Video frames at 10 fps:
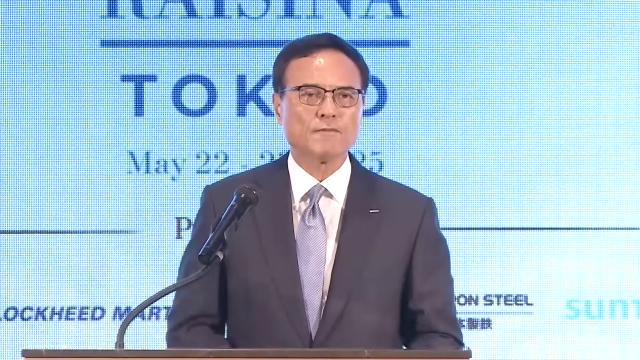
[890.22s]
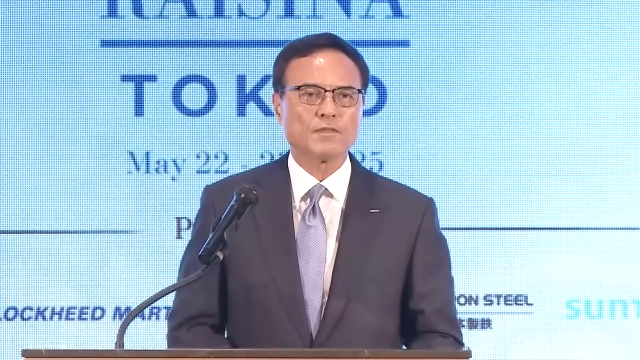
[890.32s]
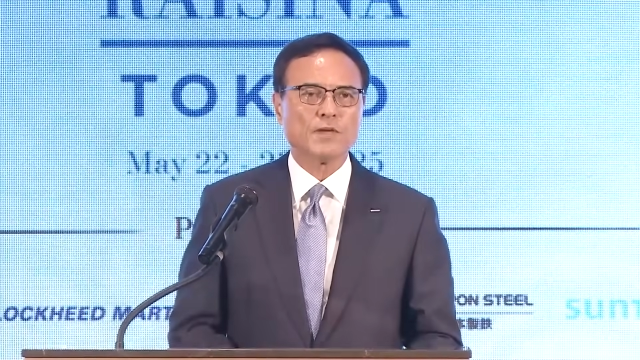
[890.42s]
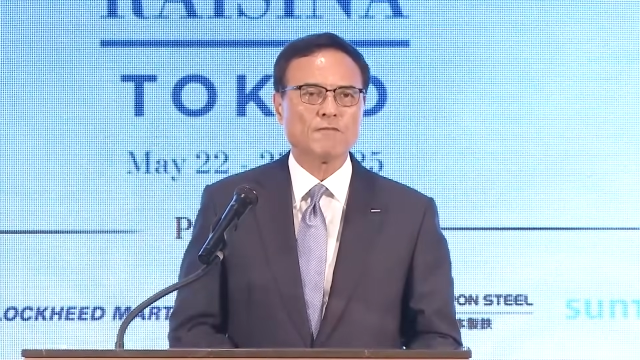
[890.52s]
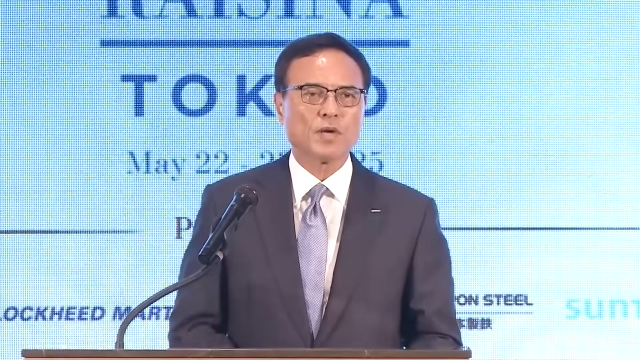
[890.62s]

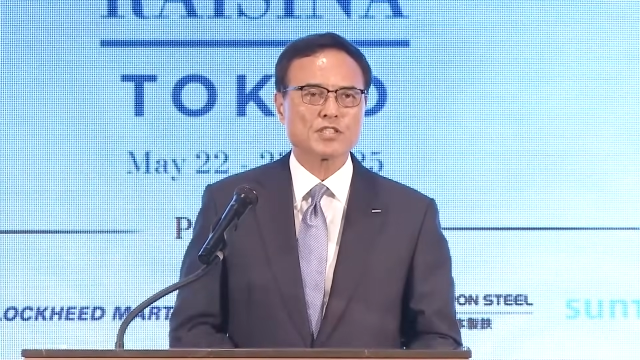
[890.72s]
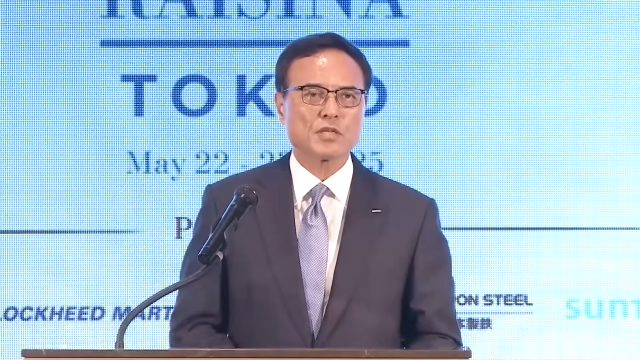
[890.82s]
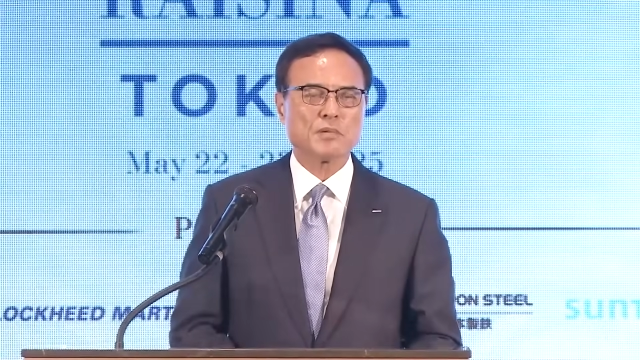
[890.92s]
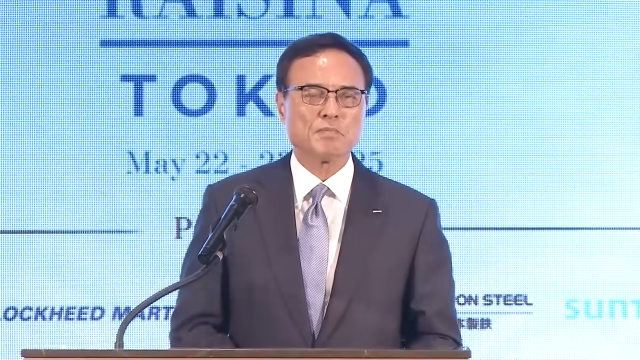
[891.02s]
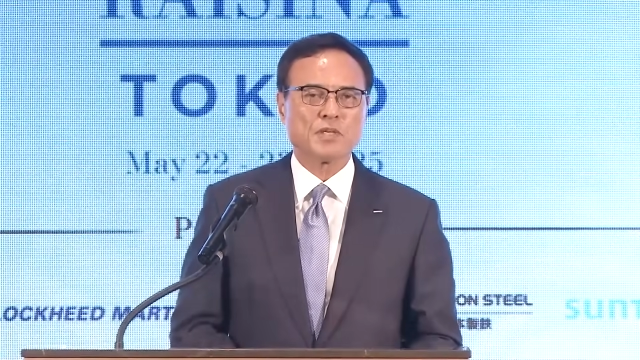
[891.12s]

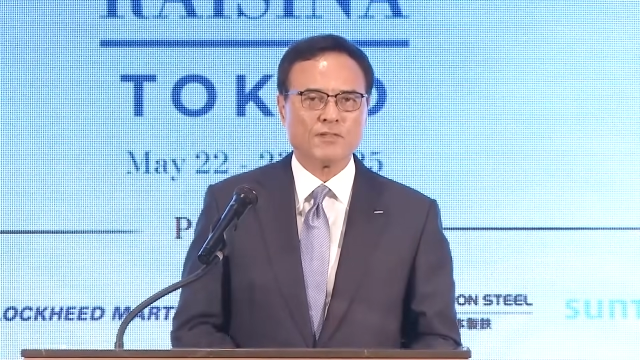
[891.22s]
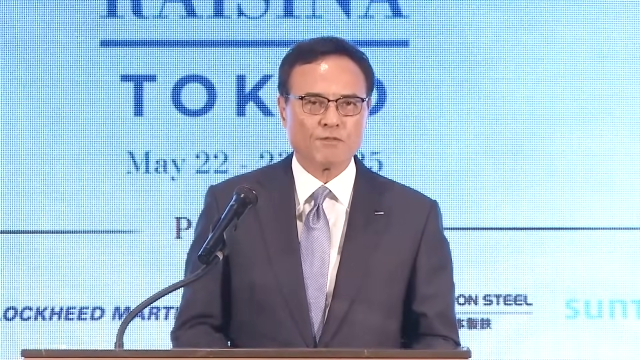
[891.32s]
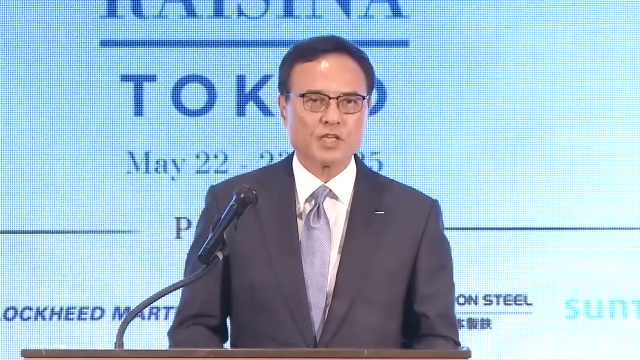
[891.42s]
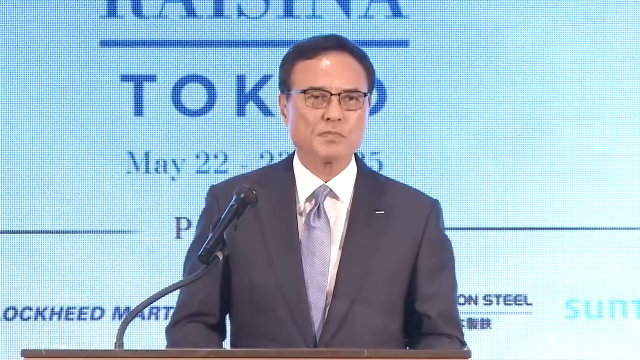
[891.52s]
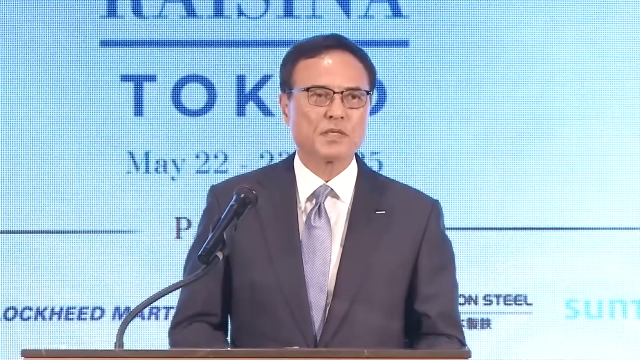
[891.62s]

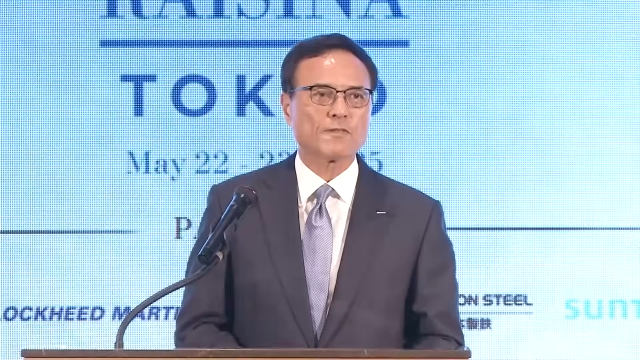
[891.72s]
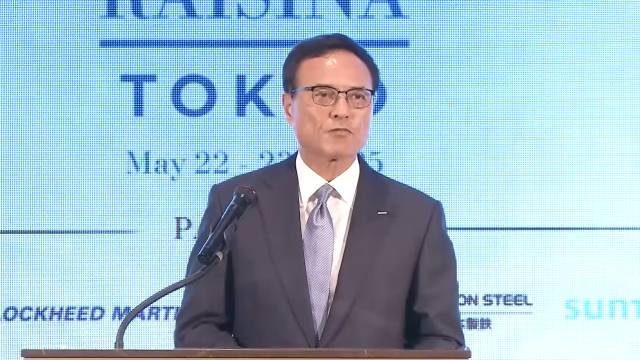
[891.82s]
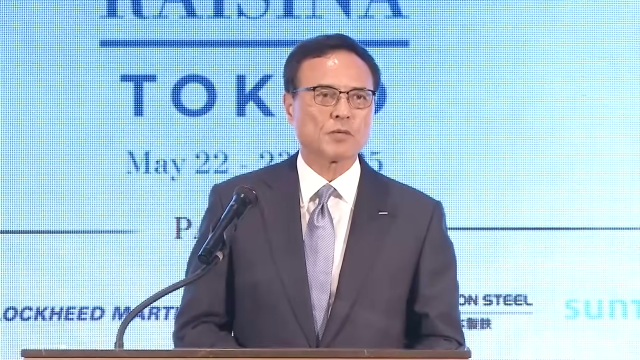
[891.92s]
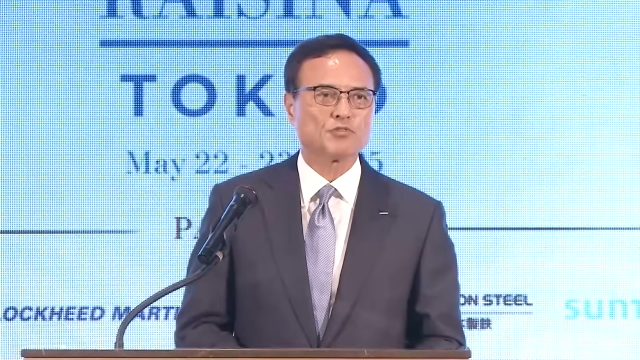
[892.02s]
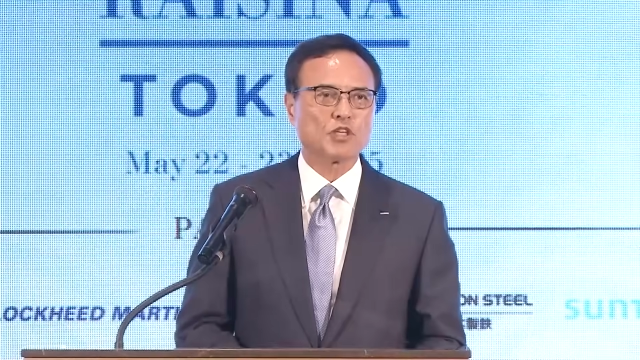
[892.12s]
investment
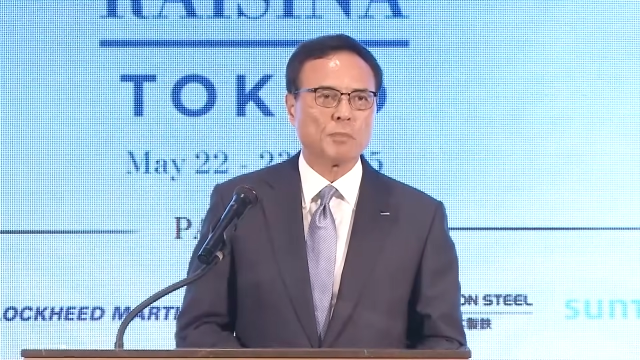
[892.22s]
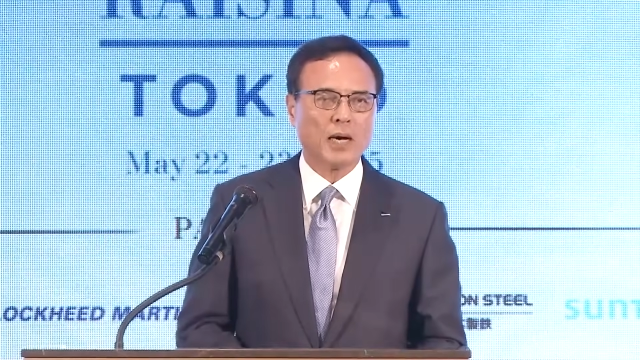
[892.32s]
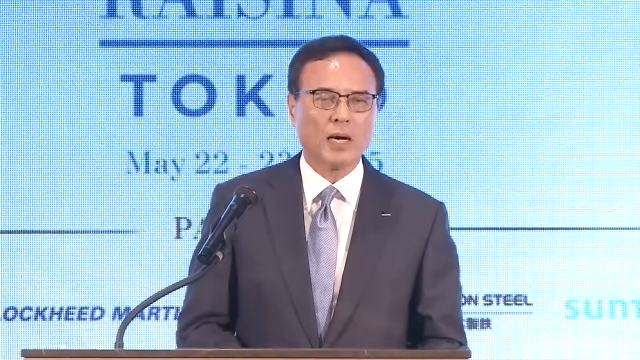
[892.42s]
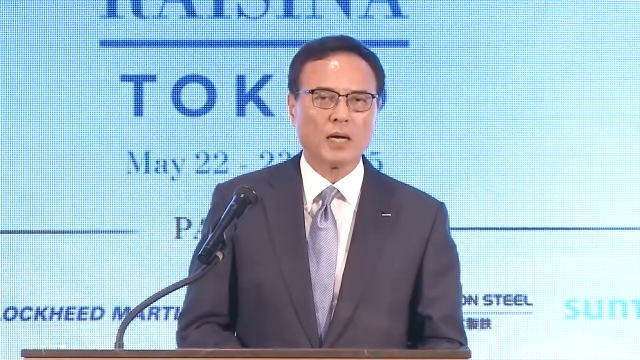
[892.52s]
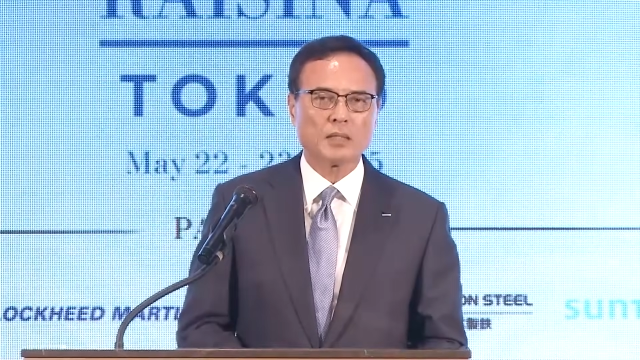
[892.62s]
from
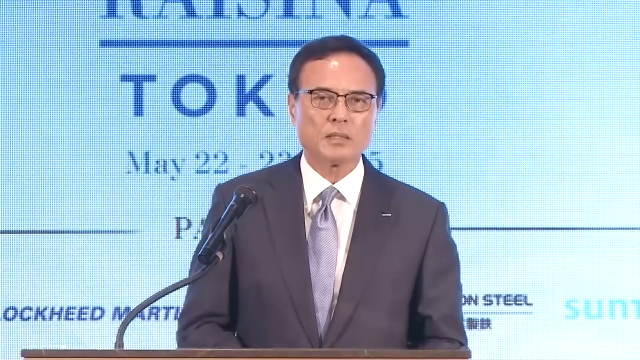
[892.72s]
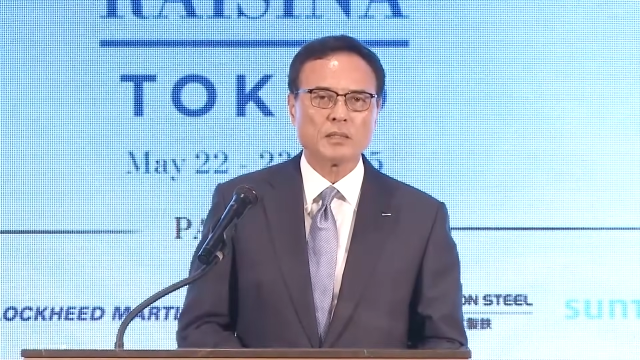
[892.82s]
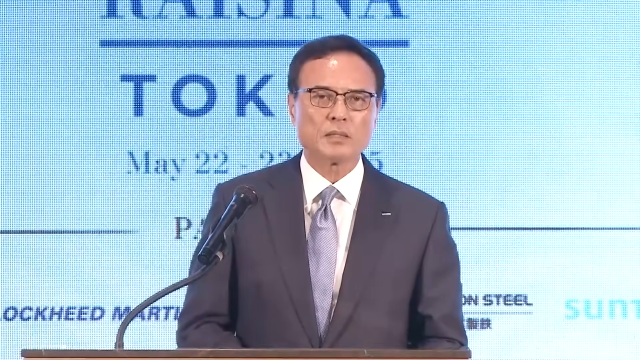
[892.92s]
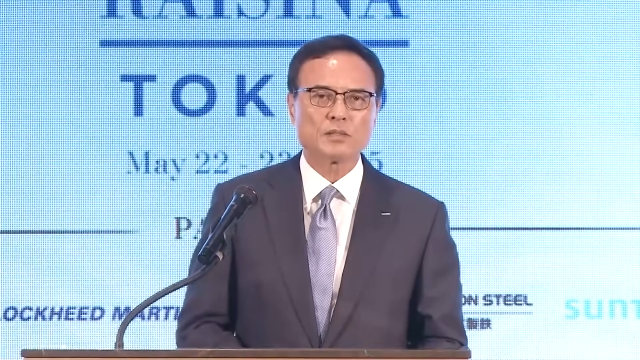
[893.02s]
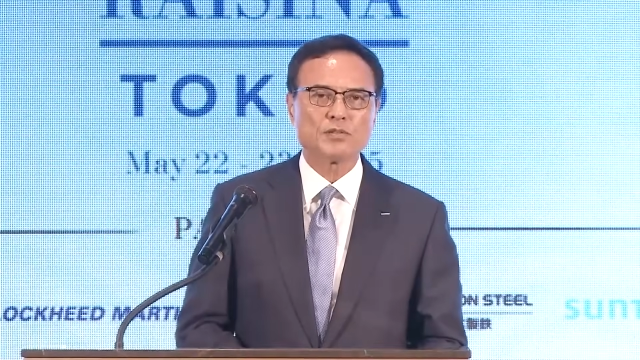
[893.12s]
Japan
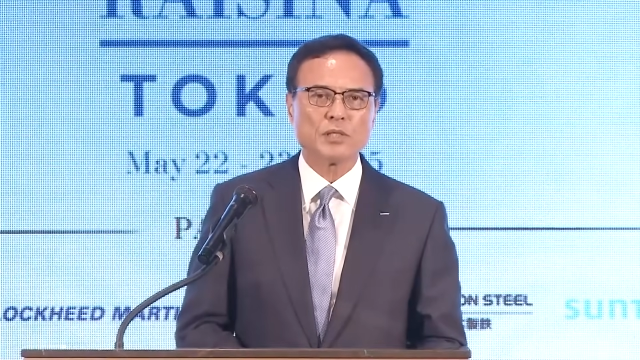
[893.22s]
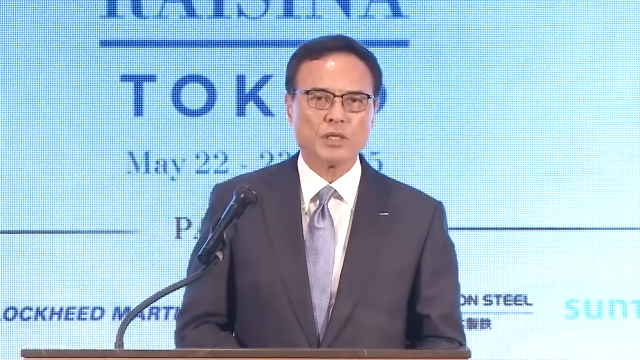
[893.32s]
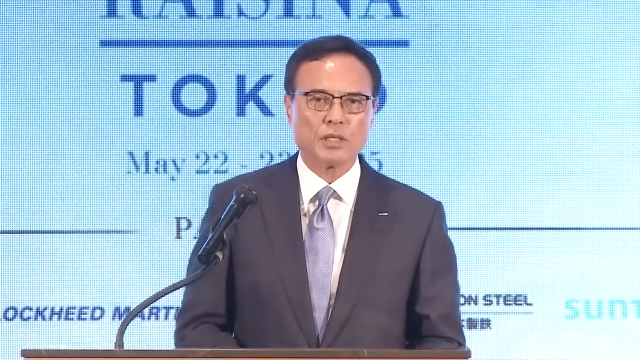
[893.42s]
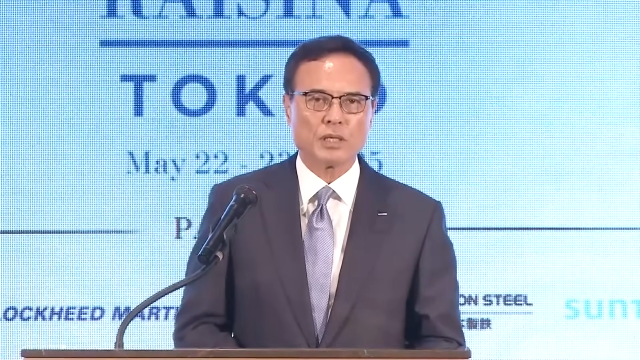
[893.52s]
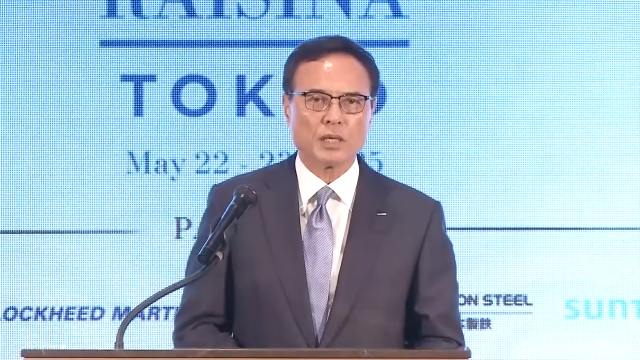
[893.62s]
to
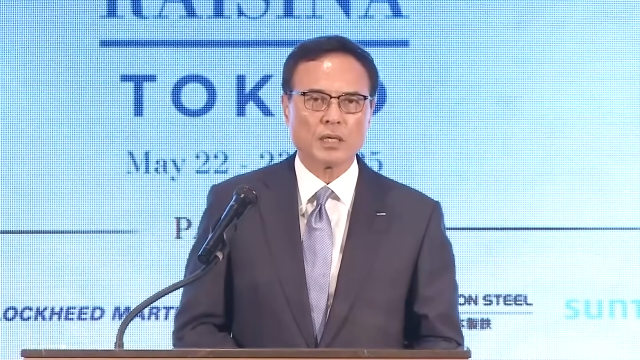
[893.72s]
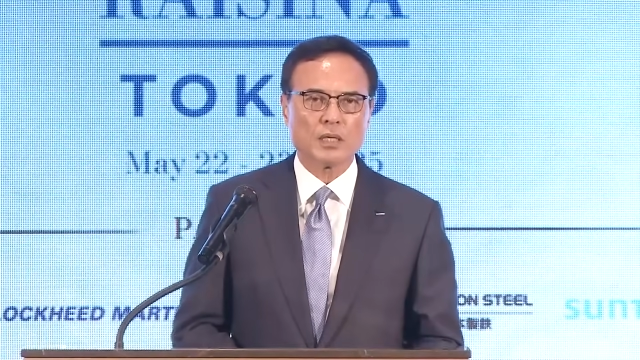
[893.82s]
India.